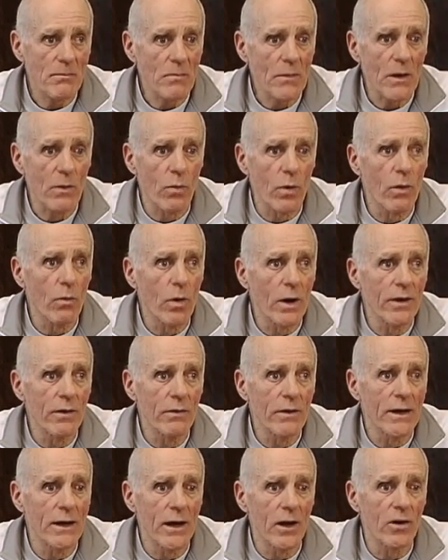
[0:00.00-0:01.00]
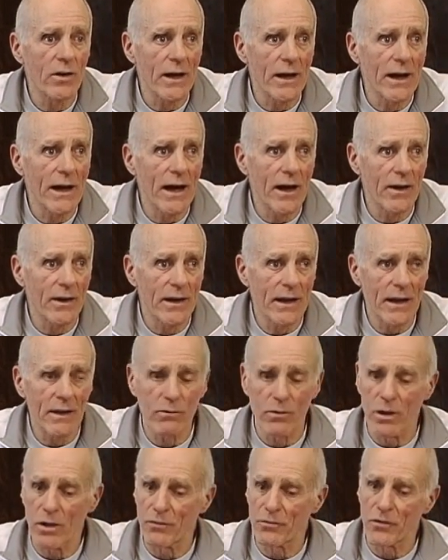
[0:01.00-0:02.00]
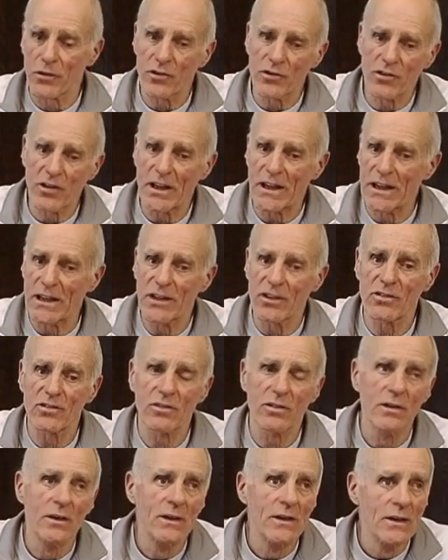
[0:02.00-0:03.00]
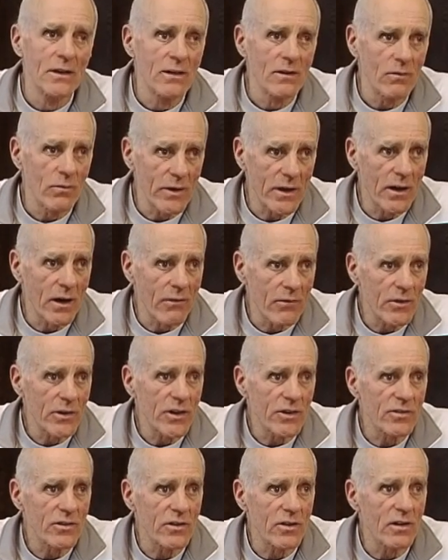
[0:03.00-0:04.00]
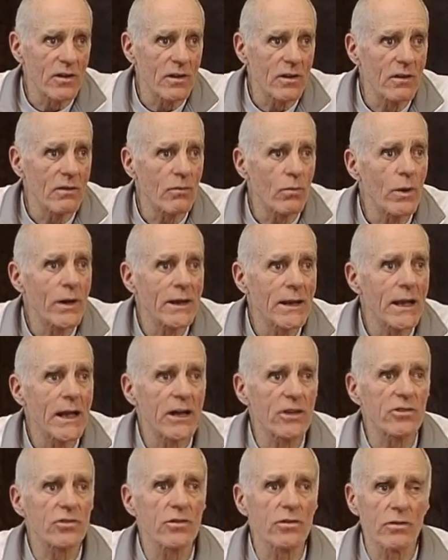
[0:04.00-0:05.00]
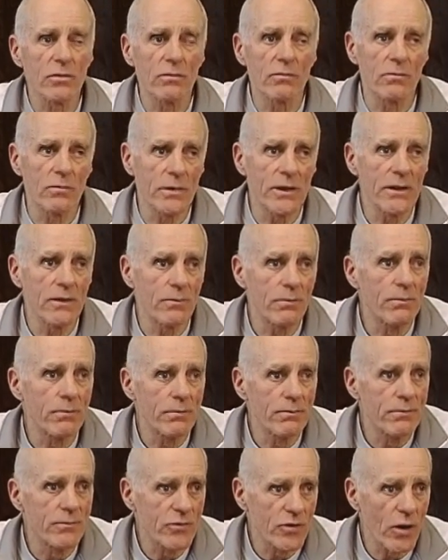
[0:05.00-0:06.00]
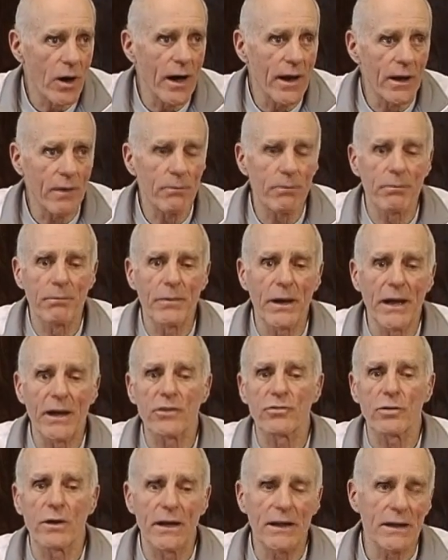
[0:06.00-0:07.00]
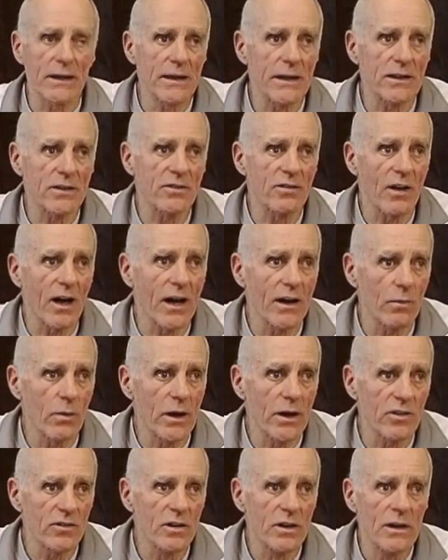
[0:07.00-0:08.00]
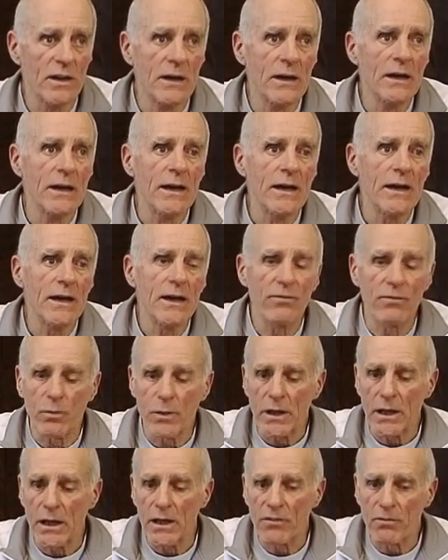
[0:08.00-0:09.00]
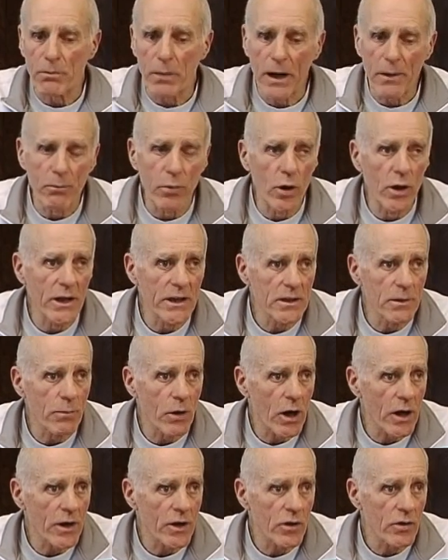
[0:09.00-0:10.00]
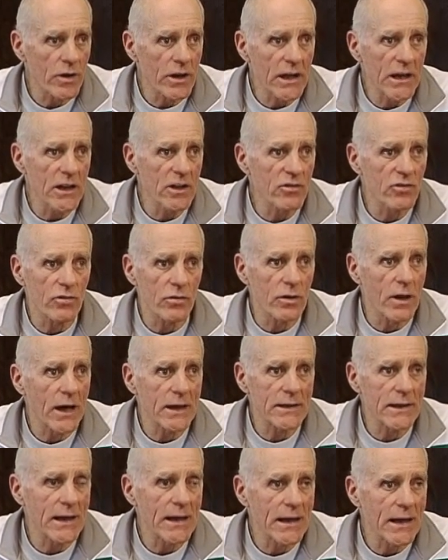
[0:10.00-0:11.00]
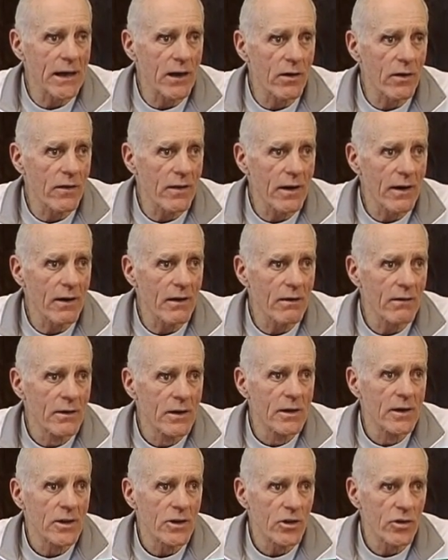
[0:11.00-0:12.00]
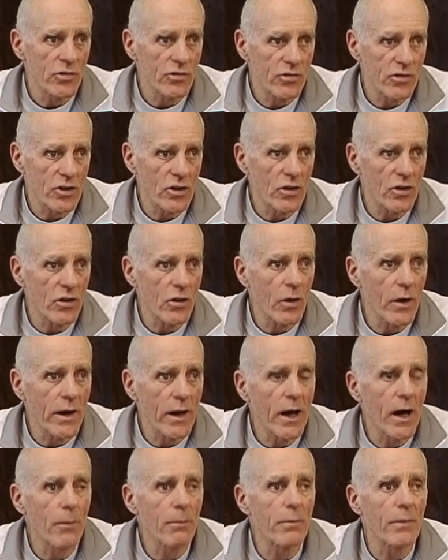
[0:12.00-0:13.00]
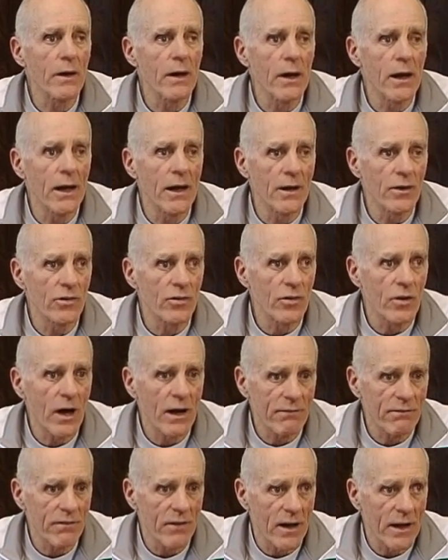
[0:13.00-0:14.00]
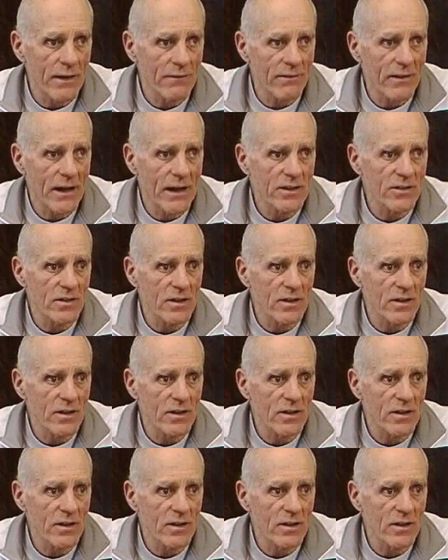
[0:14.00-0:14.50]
We're wondering, okay, how to get. Well, the first thing is, we covered this in the wind lecture, we try to penetrate and get sideways. If by pulling the bar to your knees, you're not getting out of there, you're still going up and you're not flying fast